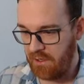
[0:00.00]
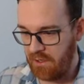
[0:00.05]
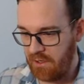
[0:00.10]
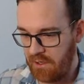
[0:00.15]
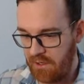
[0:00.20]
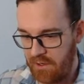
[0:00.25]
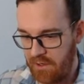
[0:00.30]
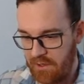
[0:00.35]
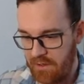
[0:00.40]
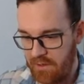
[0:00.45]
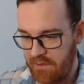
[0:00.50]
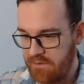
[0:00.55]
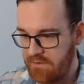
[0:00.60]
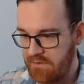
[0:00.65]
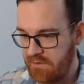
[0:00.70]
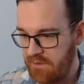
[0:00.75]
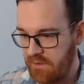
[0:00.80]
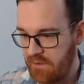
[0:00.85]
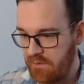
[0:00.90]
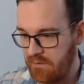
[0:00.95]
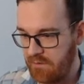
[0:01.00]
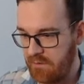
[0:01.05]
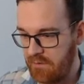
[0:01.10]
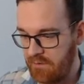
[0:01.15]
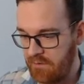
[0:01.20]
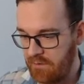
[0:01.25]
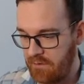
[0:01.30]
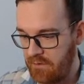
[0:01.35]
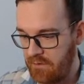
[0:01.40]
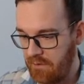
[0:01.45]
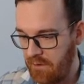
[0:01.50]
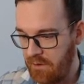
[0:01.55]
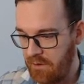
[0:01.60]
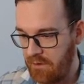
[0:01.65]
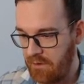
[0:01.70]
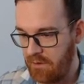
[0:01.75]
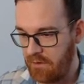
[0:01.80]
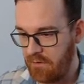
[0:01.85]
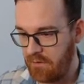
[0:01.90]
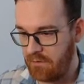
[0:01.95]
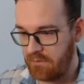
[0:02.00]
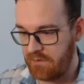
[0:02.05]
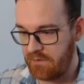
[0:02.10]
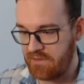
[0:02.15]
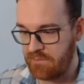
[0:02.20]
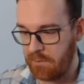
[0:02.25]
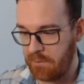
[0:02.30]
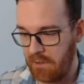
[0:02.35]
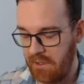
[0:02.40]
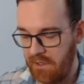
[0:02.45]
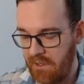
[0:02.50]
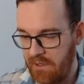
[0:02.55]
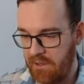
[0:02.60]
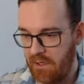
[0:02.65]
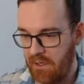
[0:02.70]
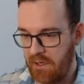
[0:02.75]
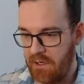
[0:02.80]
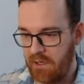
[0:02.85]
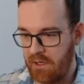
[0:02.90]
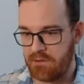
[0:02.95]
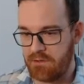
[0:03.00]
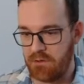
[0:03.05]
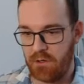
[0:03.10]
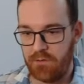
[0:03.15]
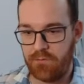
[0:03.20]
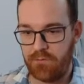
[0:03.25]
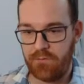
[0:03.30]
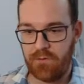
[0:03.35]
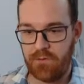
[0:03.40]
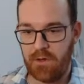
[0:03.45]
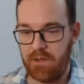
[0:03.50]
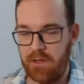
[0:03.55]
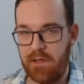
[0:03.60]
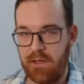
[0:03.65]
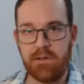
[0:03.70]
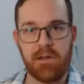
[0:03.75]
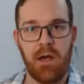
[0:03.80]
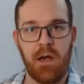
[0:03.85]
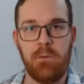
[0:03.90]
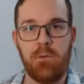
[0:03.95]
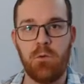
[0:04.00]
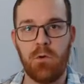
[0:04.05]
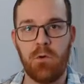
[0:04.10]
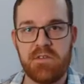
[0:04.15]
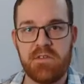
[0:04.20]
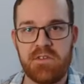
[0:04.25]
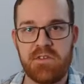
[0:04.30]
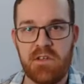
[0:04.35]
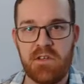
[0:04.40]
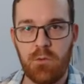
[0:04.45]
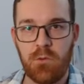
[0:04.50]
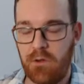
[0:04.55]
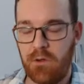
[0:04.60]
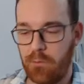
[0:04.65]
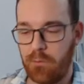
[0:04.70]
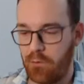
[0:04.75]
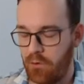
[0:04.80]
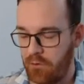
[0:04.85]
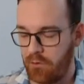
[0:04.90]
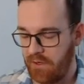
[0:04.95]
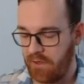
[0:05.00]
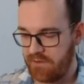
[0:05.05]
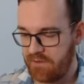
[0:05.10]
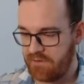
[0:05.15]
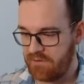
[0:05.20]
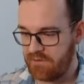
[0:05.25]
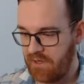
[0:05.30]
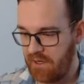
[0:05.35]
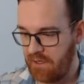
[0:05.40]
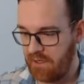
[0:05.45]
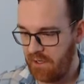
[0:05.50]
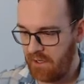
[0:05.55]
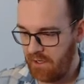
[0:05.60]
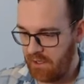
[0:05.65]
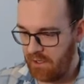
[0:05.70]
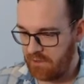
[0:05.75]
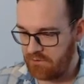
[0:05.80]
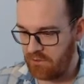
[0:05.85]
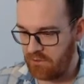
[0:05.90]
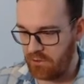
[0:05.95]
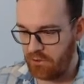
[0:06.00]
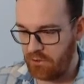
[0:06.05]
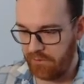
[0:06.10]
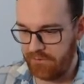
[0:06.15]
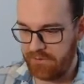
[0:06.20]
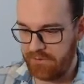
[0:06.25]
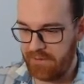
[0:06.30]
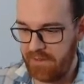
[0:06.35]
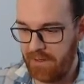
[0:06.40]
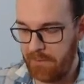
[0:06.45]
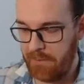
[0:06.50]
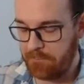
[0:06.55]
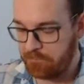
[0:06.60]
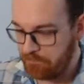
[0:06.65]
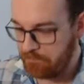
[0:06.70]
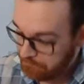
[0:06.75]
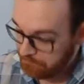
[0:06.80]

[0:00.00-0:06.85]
uh, see it here uh, displayed. So if at any time you want to see where your progress is at, so you go into that.